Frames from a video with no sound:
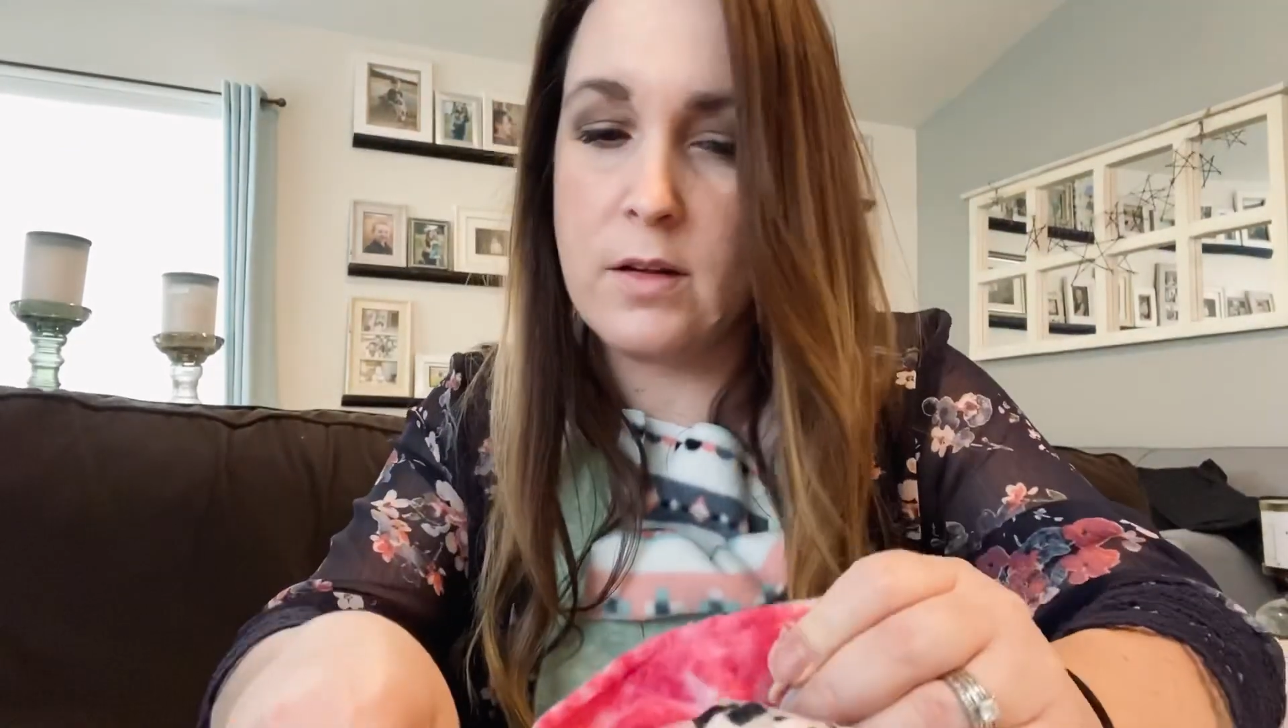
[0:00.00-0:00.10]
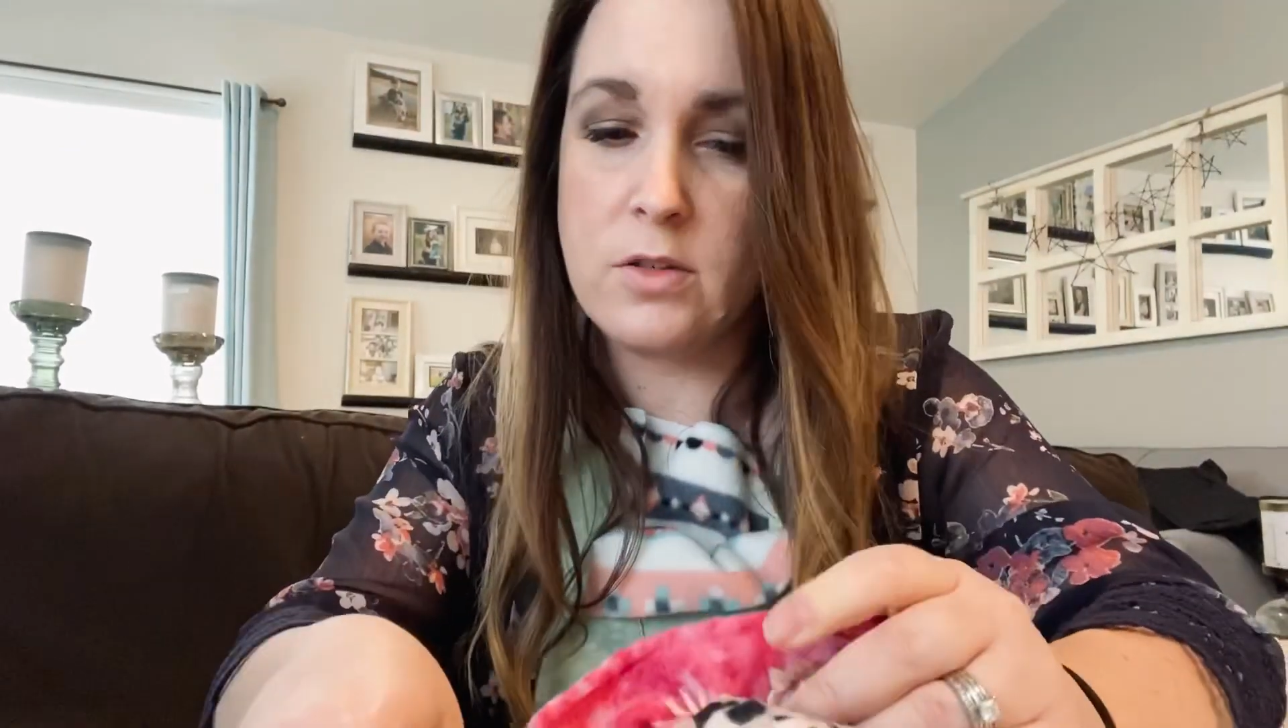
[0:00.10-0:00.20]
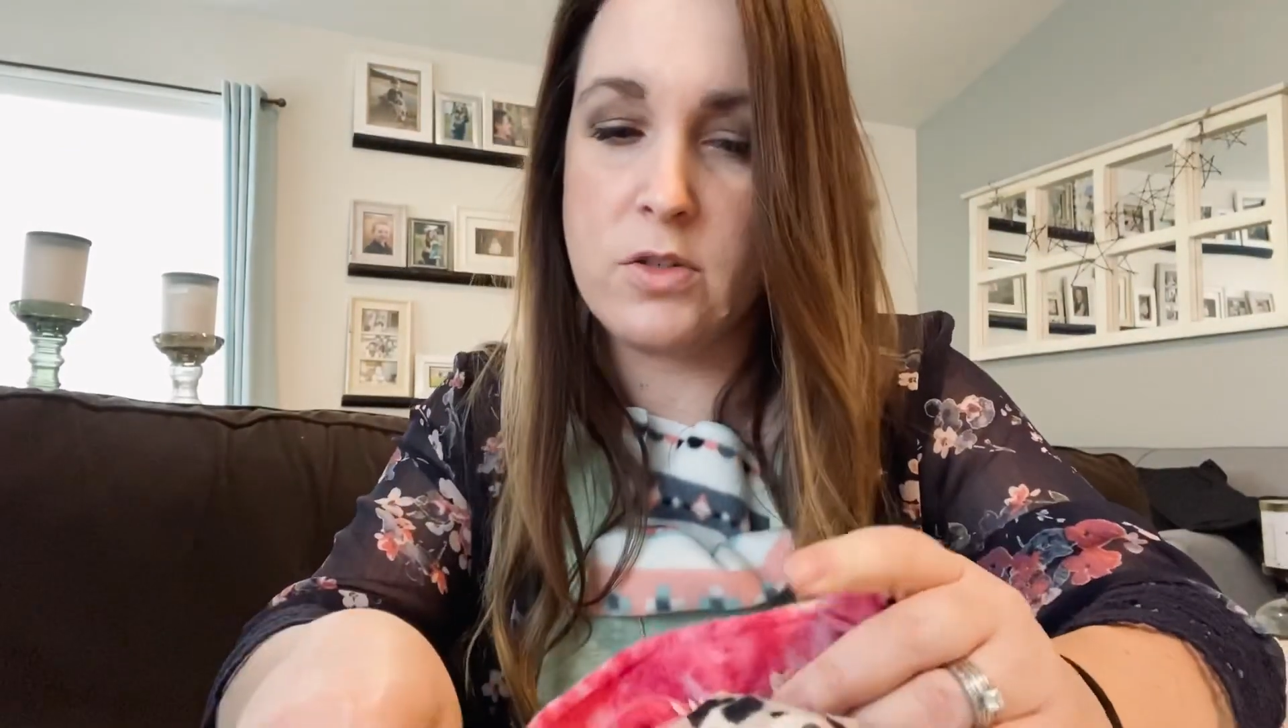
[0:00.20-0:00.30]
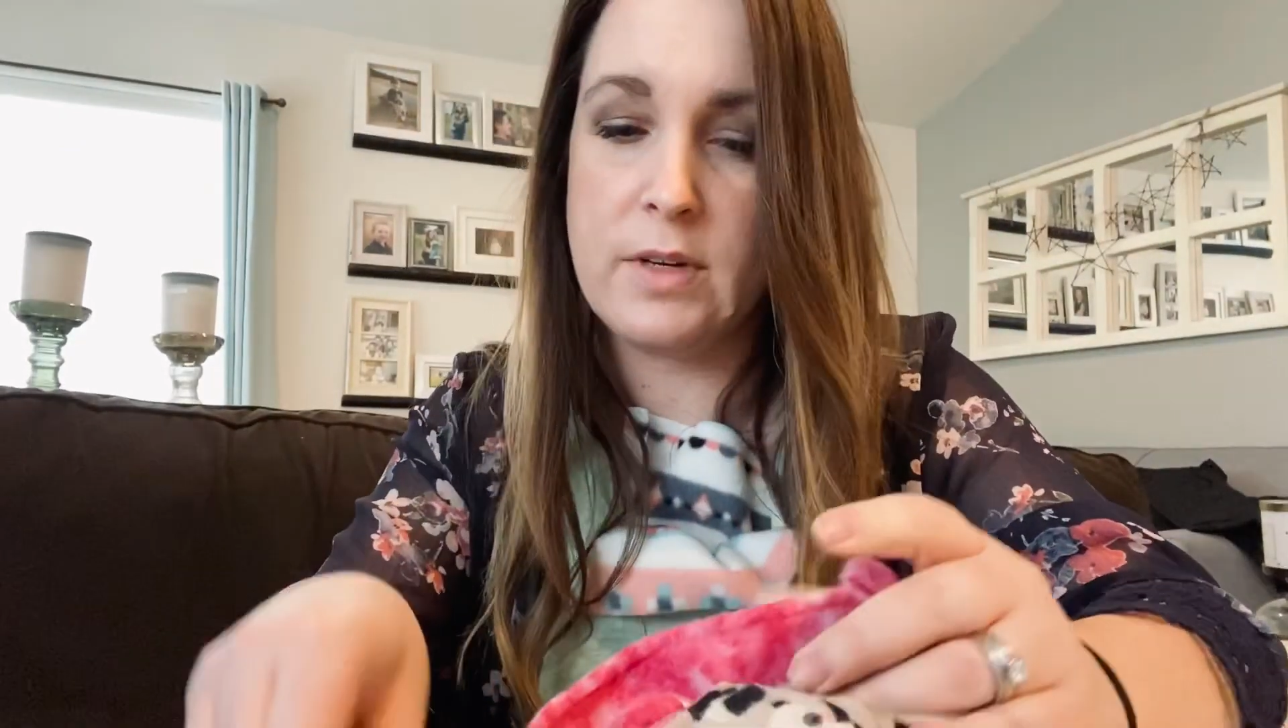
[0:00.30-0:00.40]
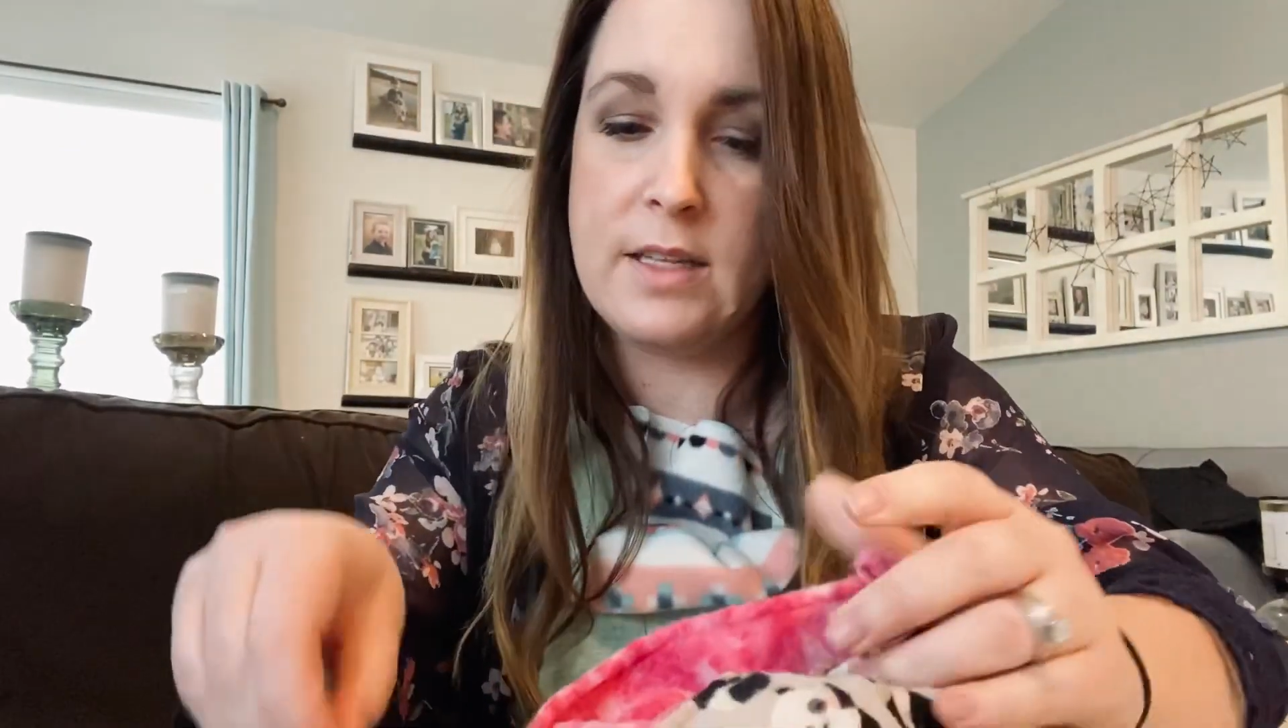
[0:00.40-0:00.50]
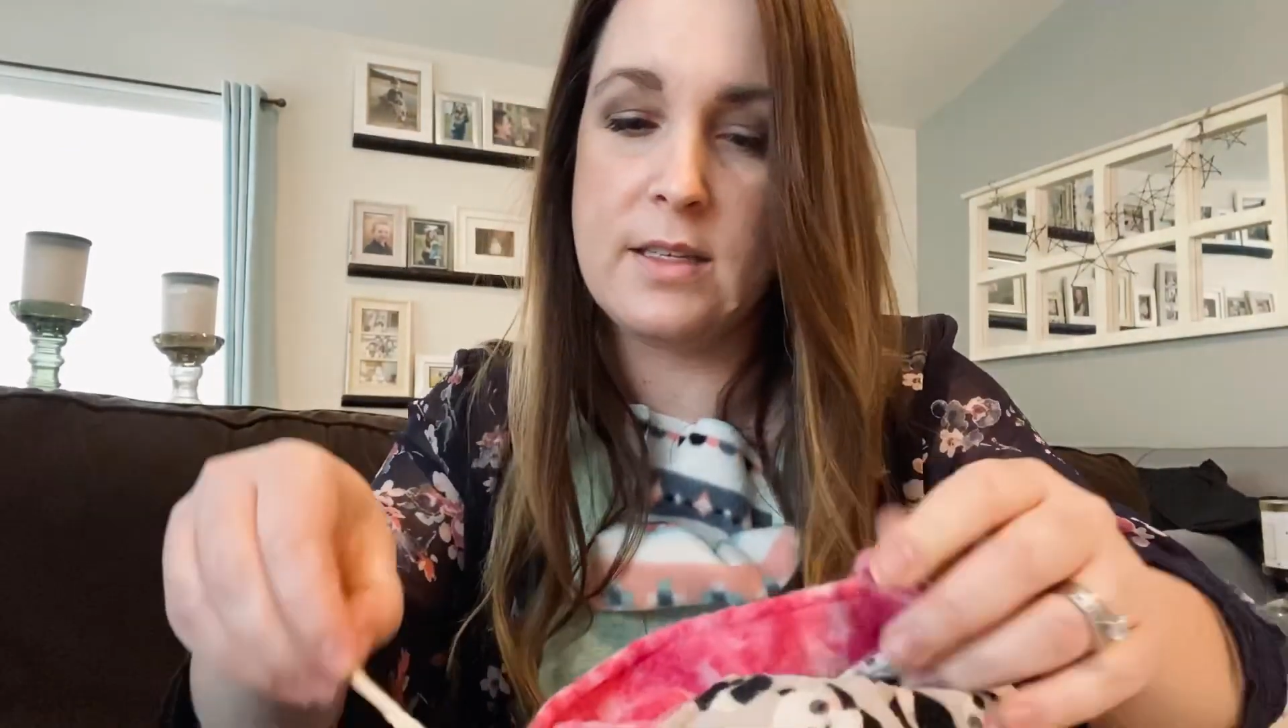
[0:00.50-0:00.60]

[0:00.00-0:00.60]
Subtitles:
treats